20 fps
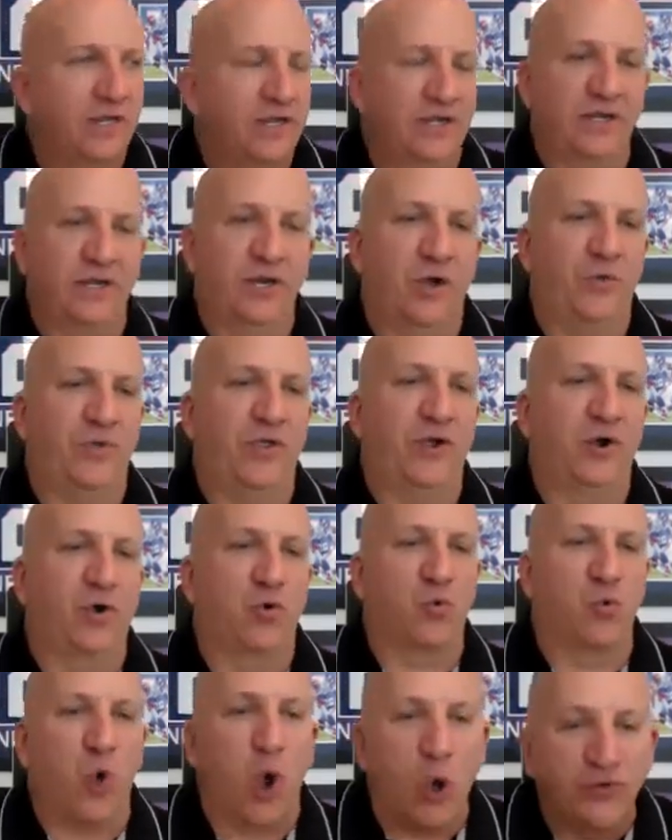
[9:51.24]
the
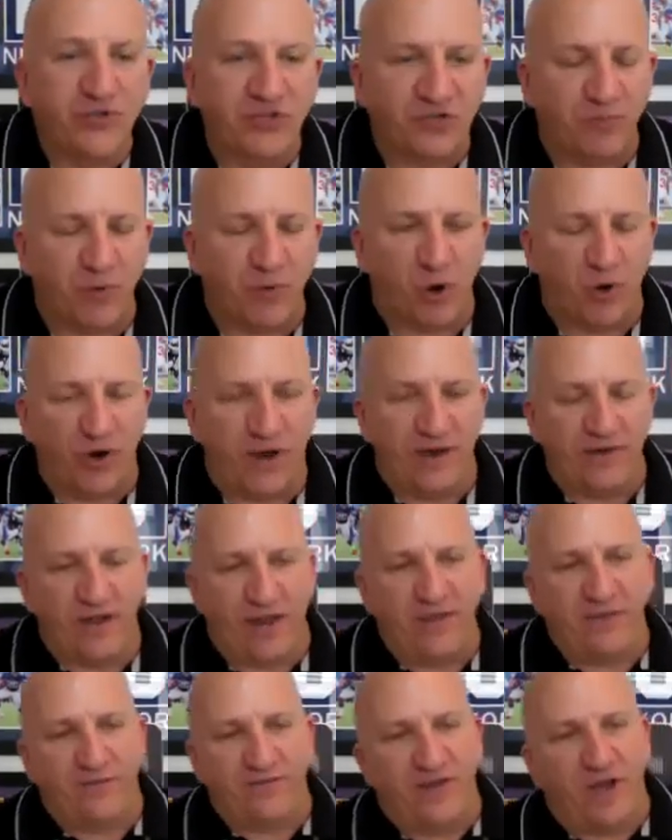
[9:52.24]
growth spurt.
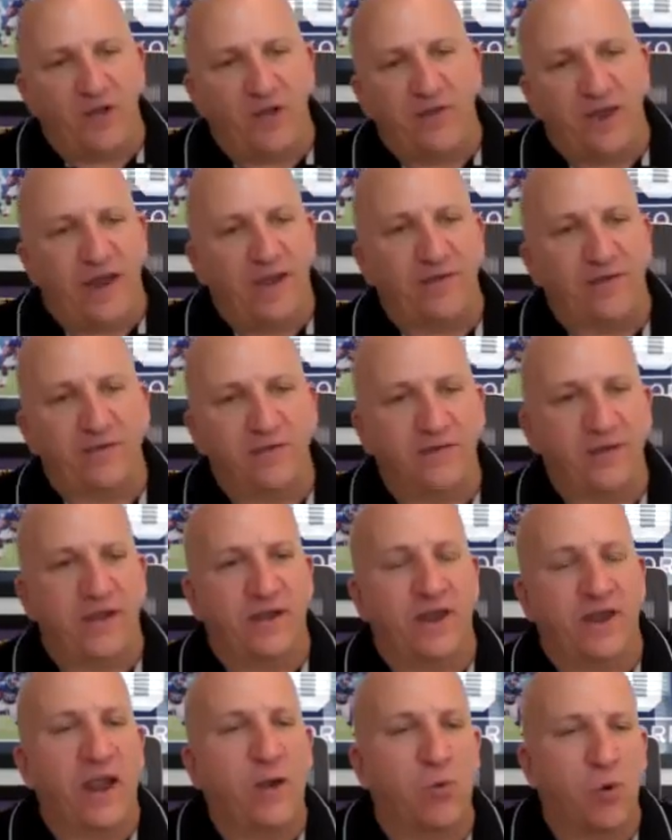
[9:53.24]
And the fellow that
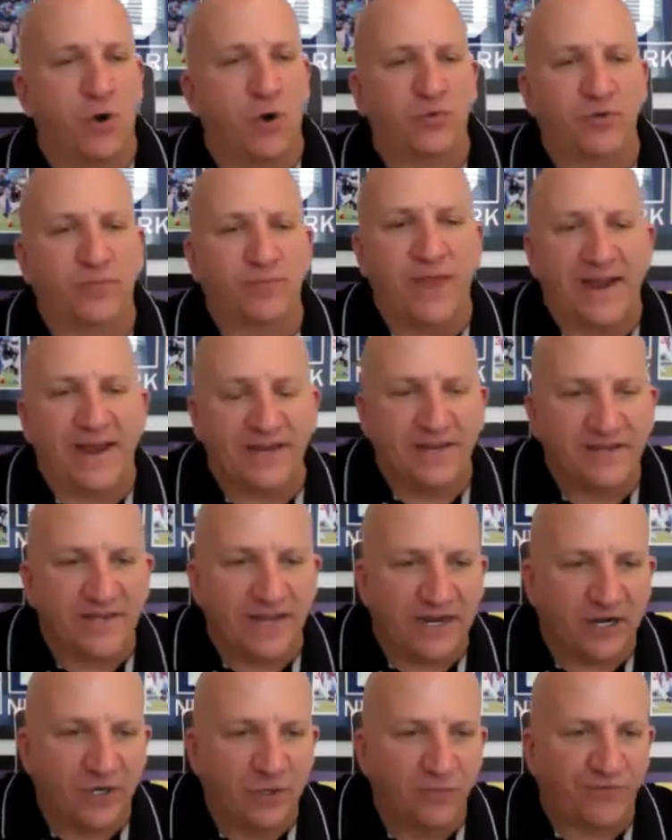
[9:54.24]
I worked with back in the
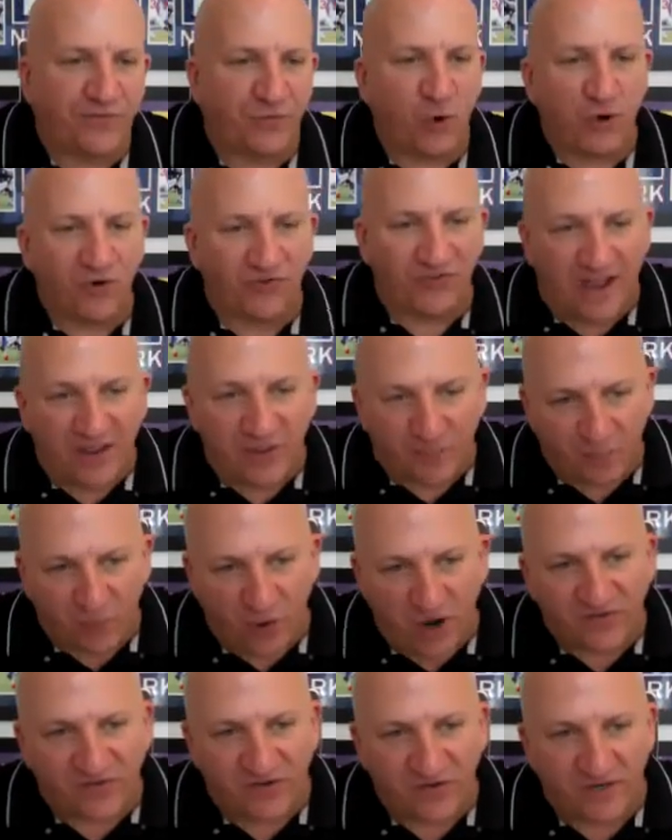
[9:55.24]
day, Canoe Flores, is now the
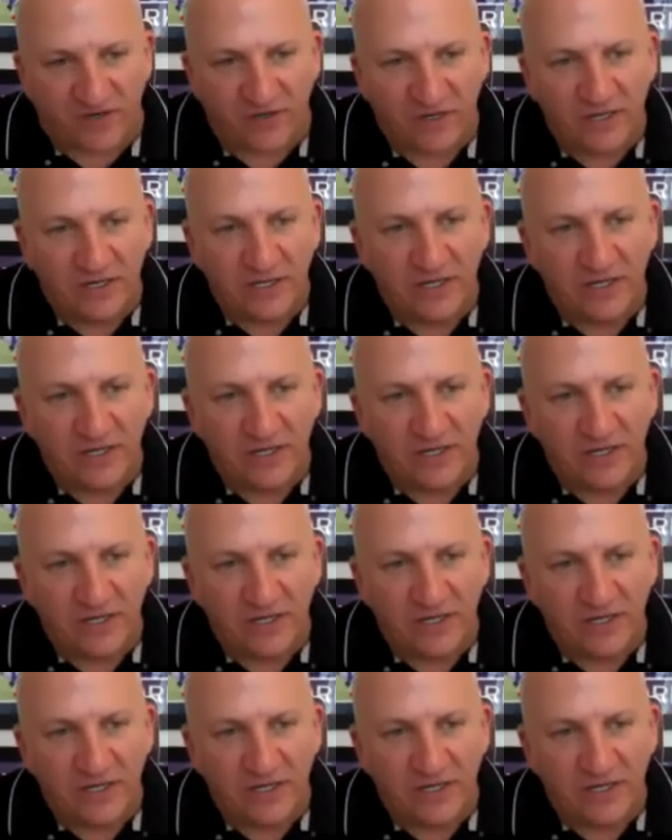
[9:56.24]
president.